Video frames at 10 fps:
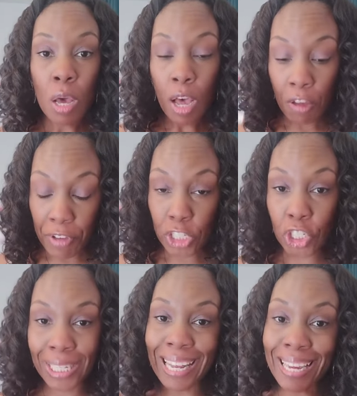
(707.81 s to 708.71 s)

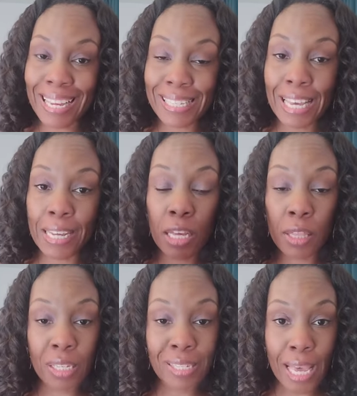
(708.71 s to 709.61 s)
eventually, like I said in
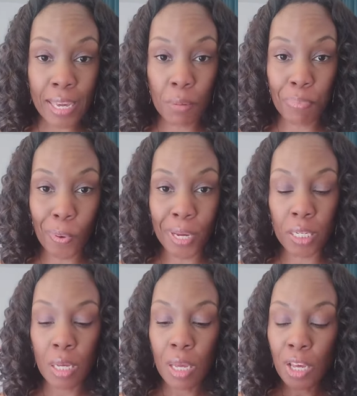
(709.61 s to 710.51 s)
the second point,
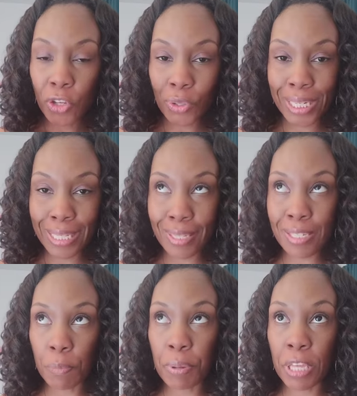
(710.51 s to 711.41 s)
you'll get
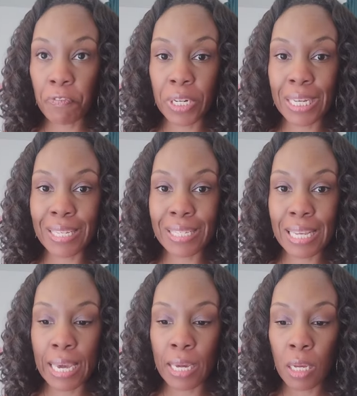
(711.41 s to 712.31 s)
this epiphany and
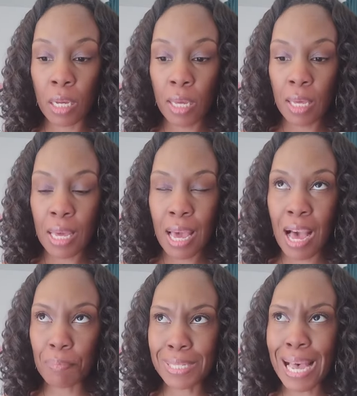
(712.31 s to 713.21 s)
say,
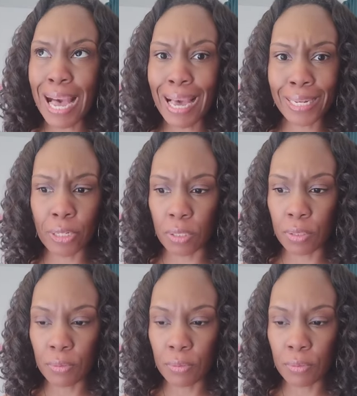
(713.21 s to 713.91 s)
I'm tired.